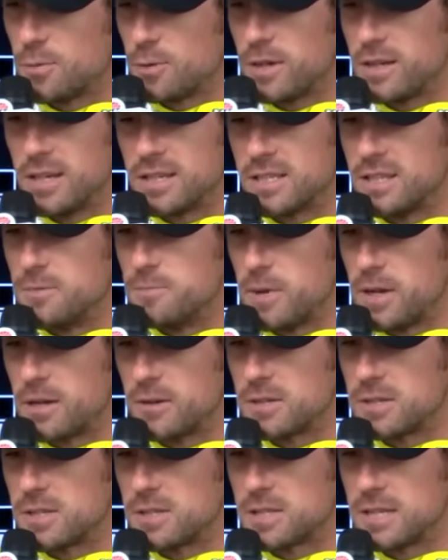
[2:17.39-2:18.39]
where he doesn't
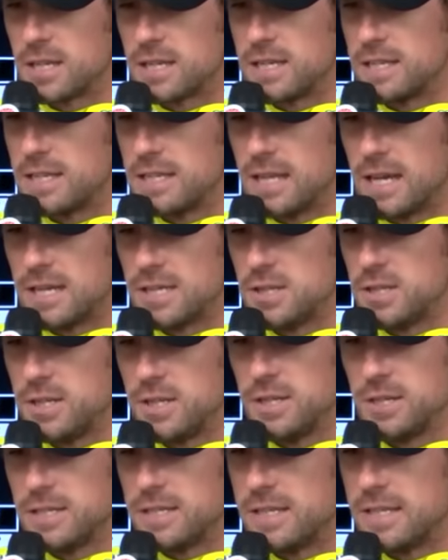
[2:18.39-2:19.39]
embarrass us like he did last year.